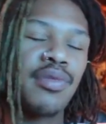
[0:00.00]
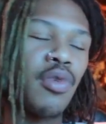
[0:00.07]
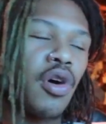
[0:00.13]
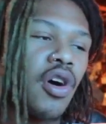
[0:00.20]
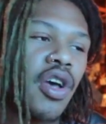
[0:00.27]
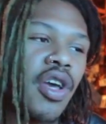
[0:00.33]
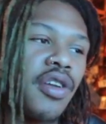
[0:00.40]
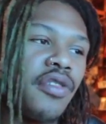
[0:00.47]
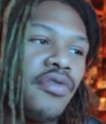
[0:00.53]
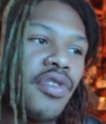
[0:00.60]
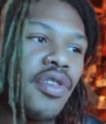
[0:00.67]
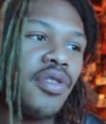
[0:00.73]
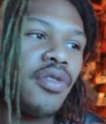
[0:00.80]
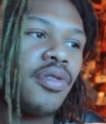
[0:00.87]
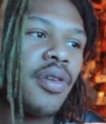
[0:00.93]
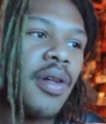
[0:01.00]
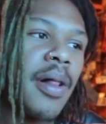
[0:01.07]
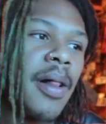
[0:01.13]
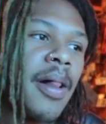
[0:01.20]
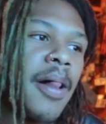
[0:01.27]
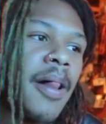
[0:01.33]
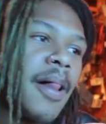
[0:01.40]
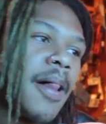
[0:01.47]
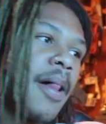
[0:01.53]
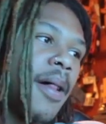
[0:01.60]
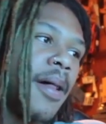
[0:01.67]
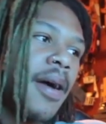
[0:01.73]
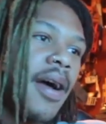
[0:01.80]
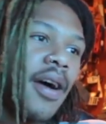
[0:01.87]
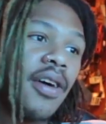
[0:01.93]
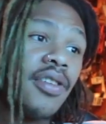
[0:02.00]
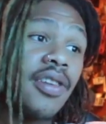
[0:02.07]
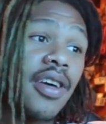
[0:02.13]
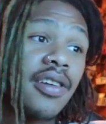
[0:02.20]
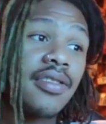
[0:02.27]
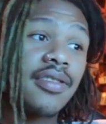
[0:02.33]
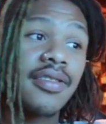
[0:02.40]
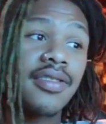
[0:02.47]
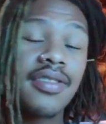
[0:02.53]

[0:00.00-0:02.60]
Smallz interview. I don't know.